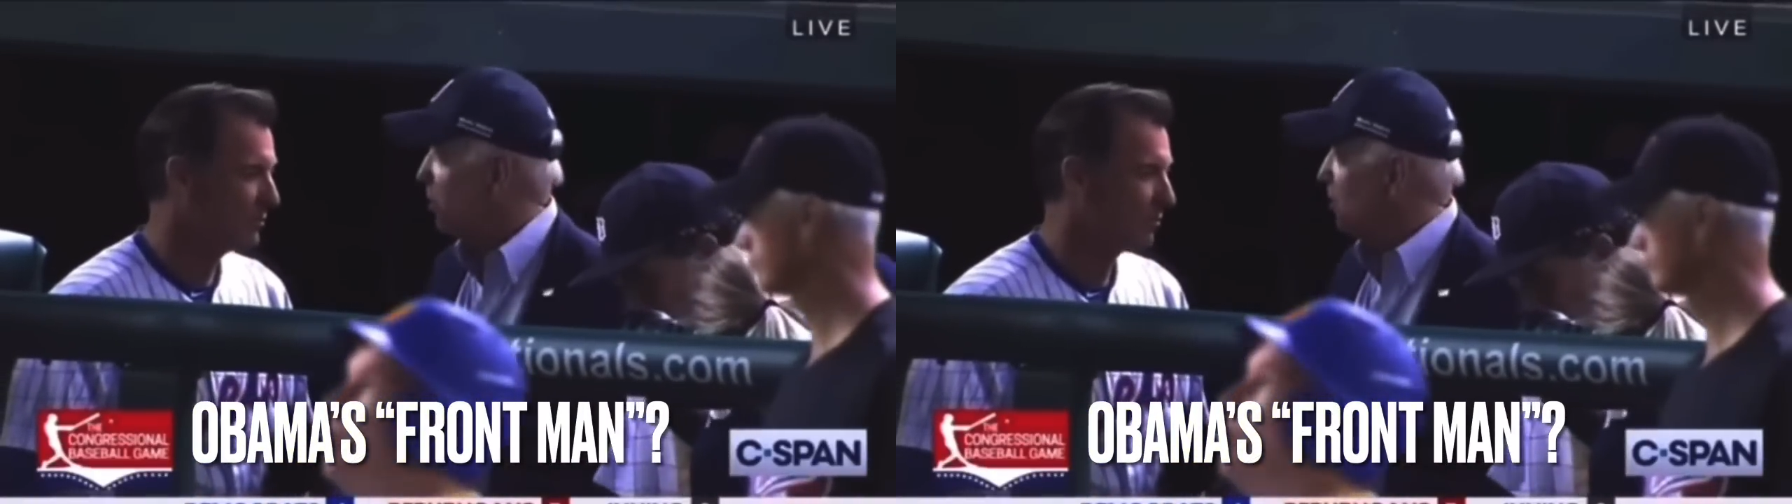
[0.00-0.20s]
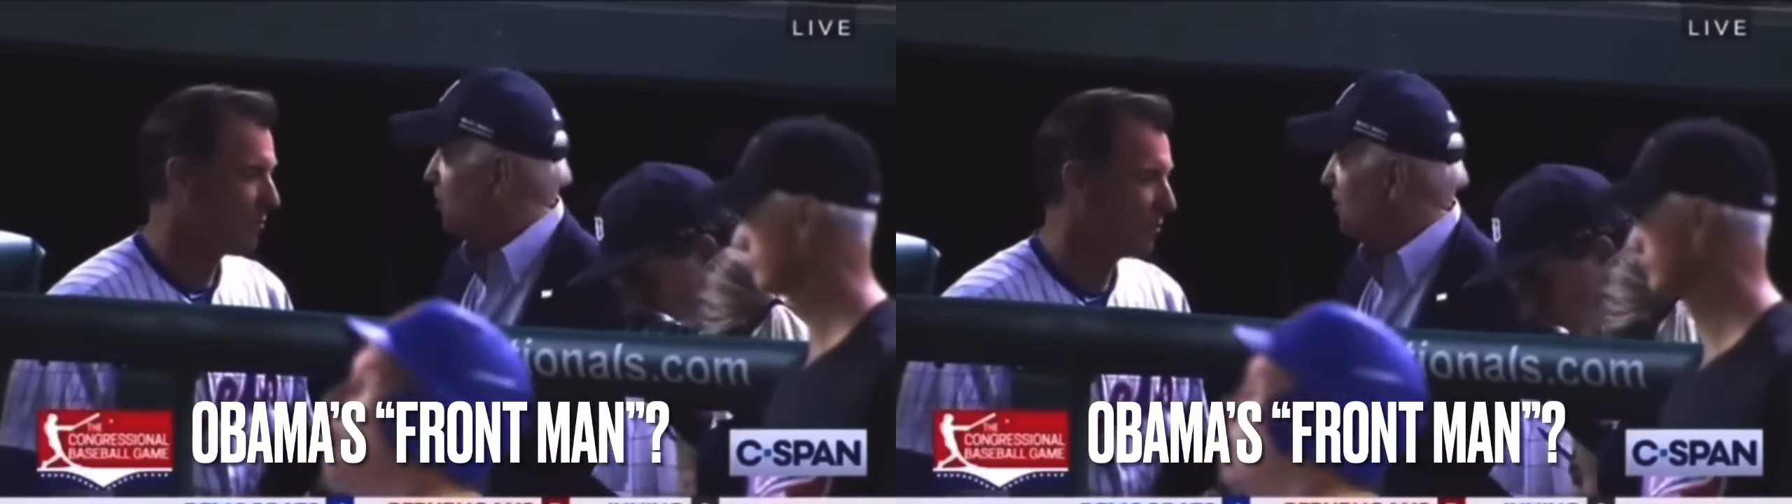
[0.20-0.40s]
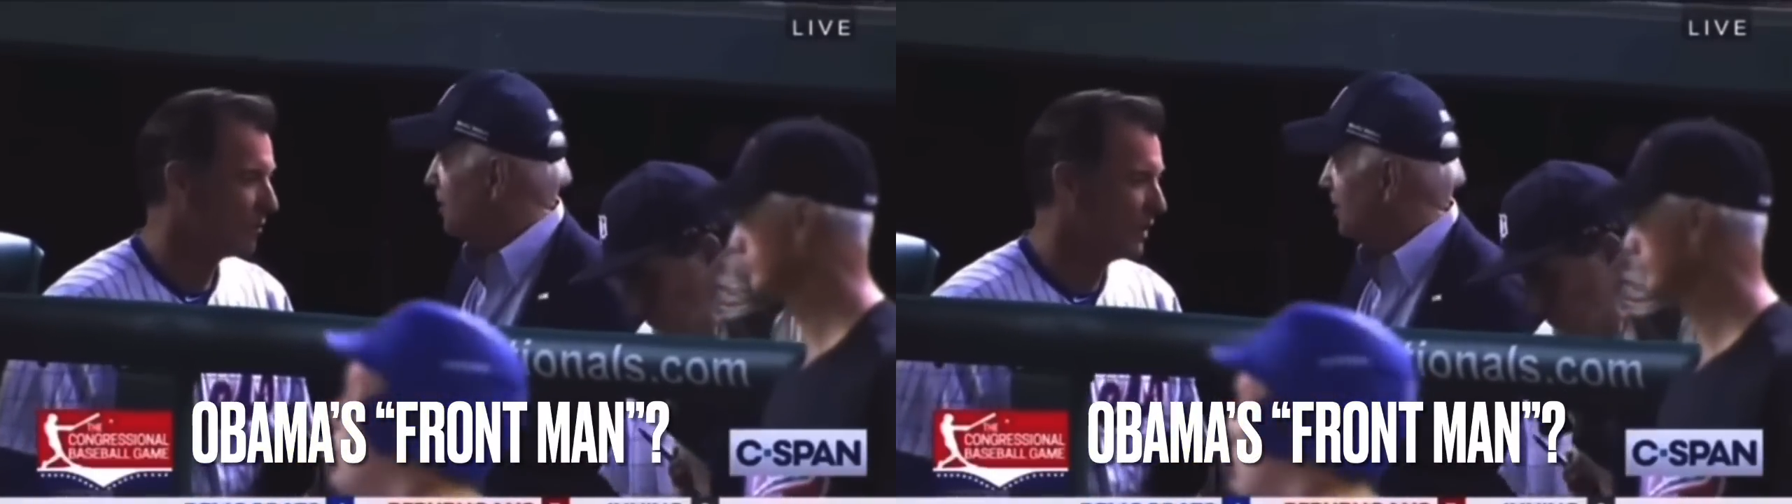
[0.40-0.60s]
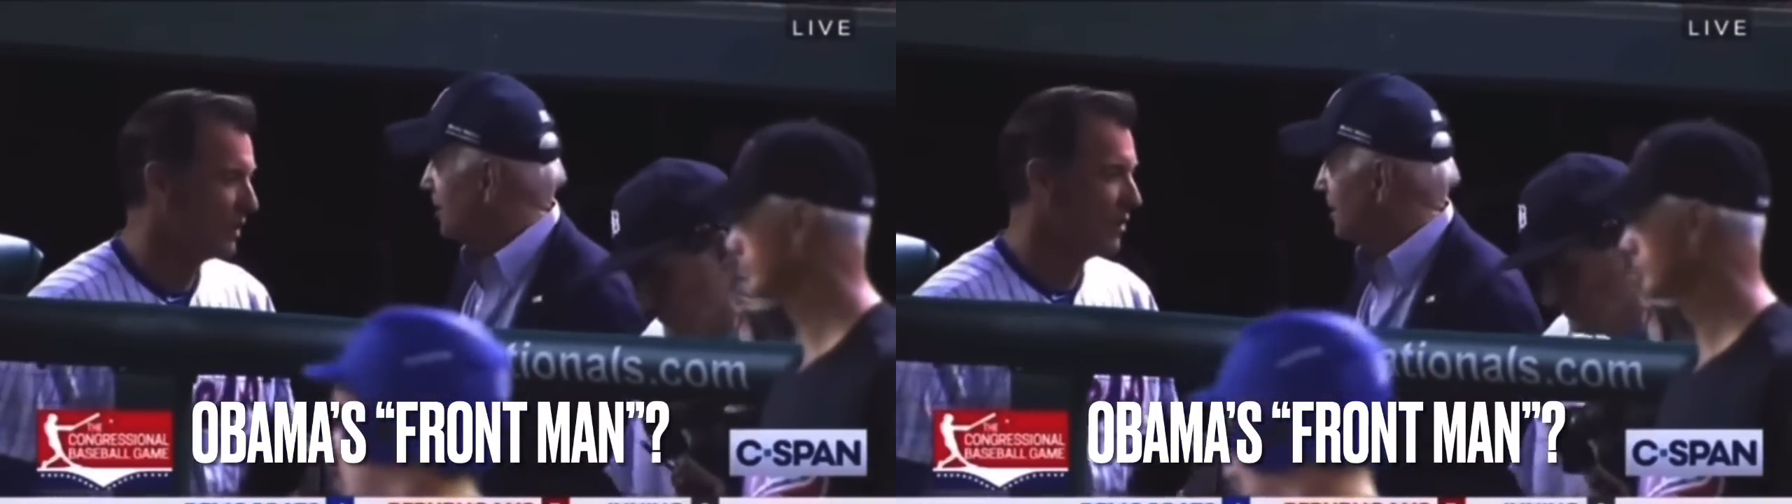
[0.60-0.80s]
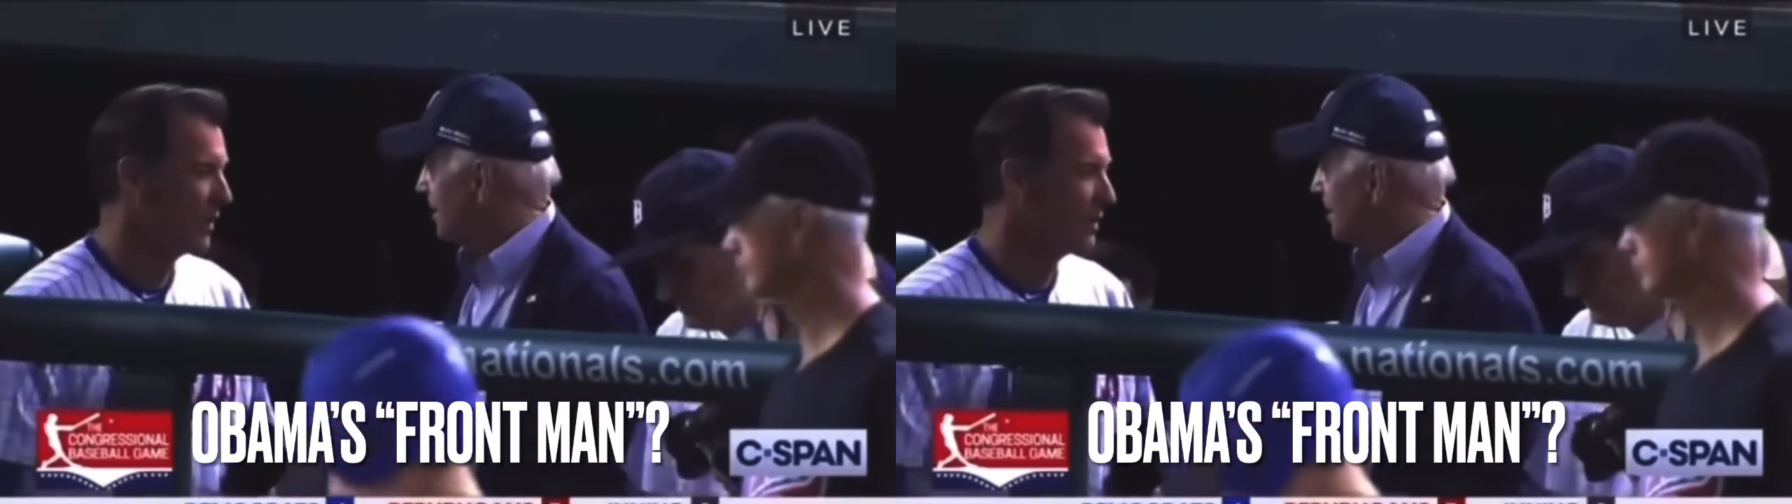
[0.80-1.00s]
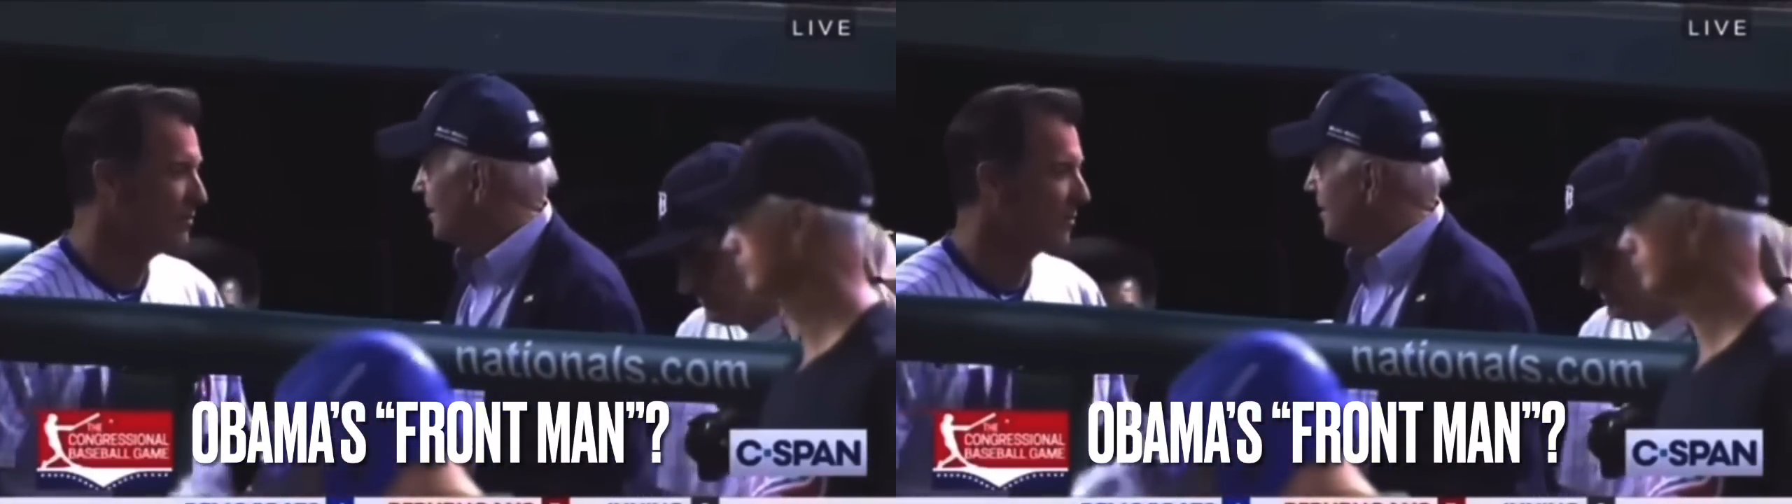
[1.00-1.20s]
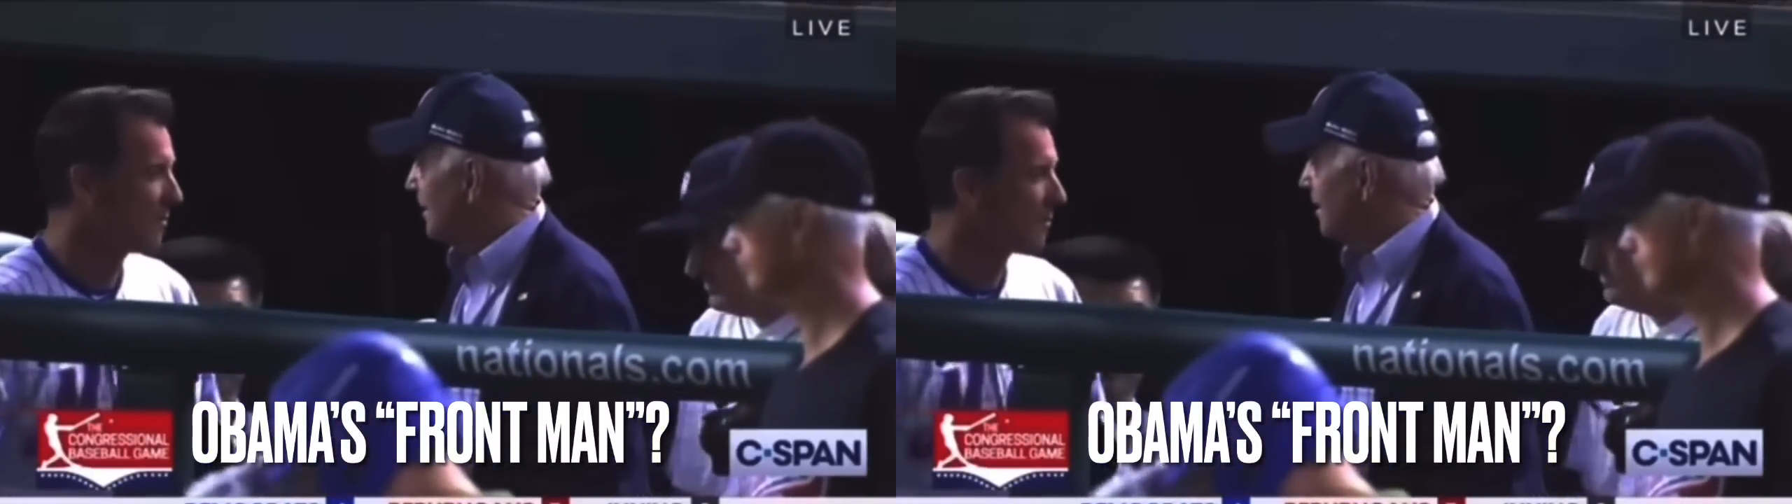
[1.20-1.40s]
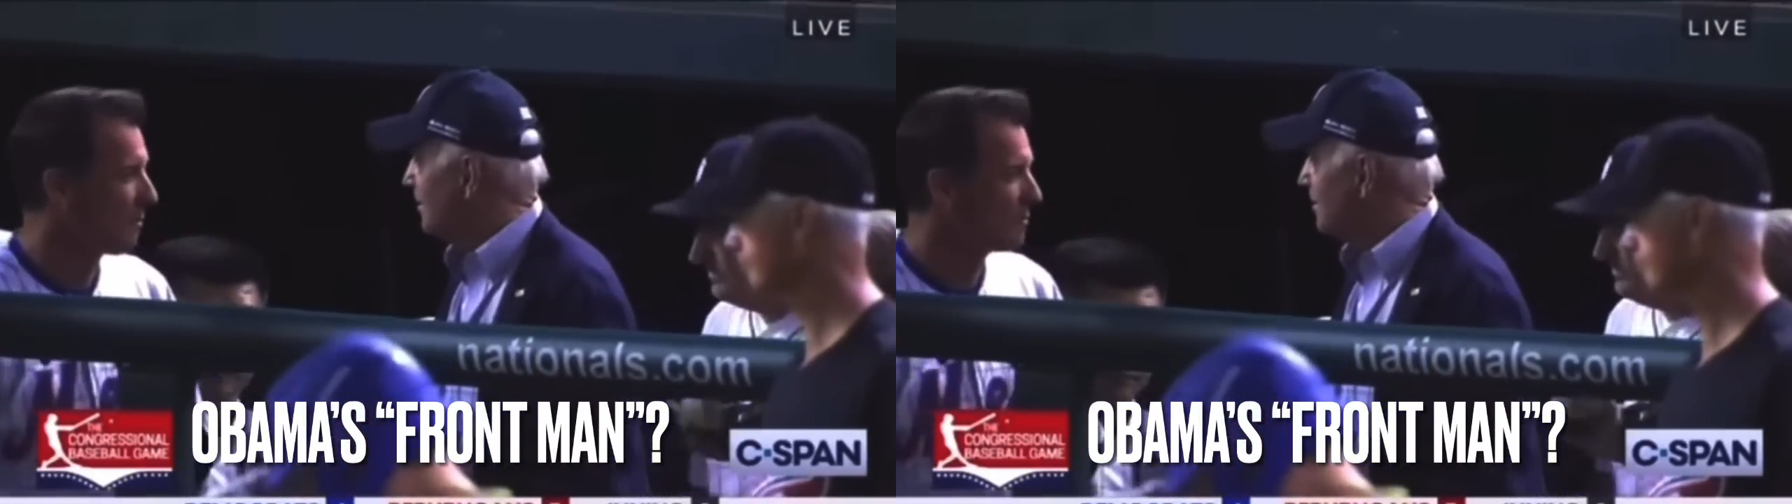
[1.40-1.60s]
cap on.
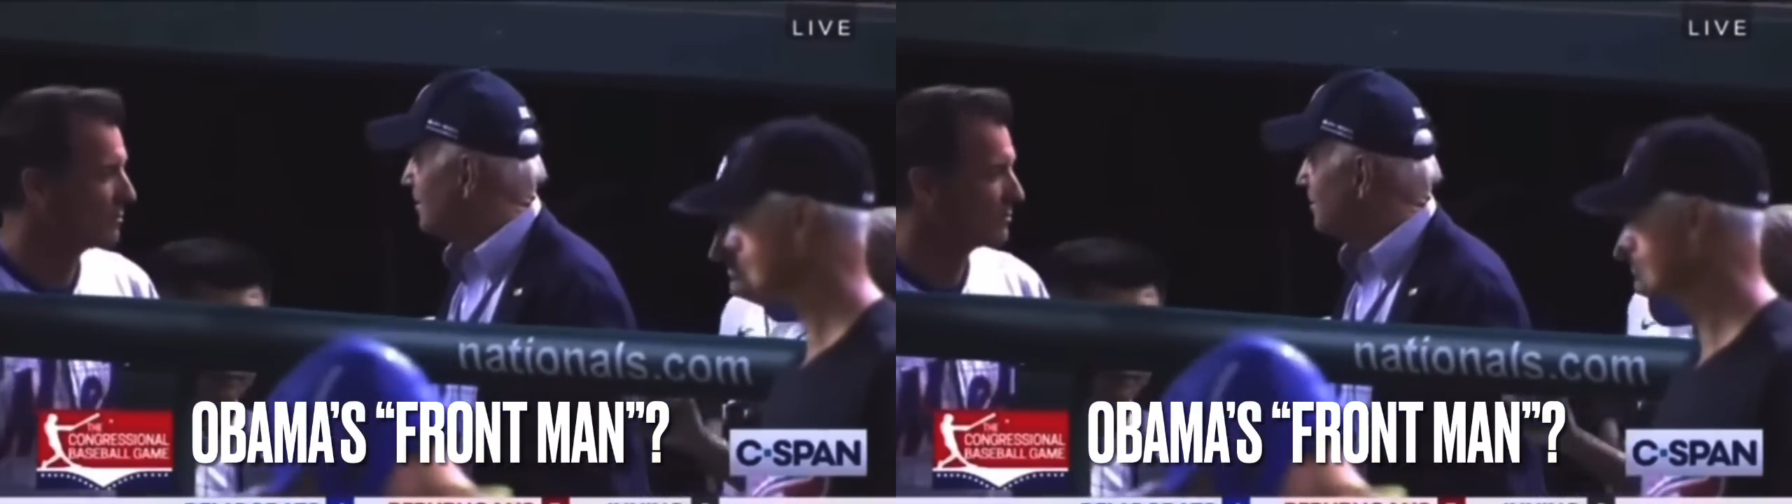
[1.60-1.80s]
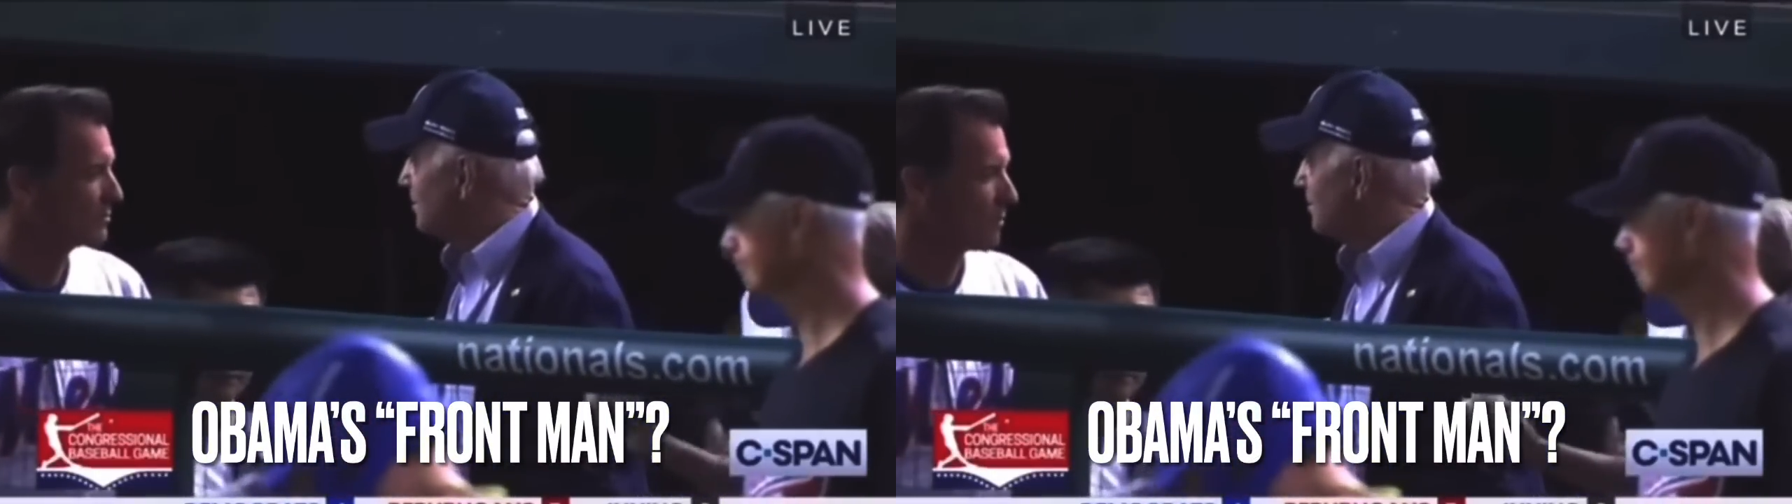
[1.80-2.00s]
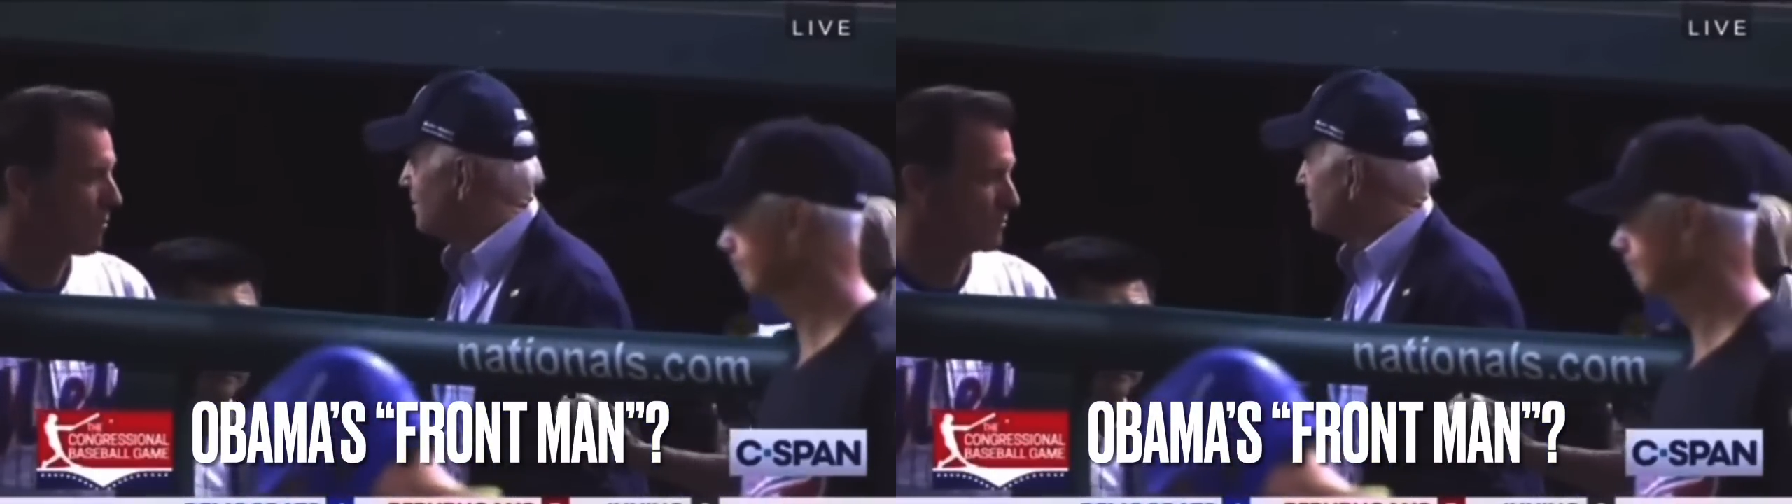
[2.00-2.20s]
Can't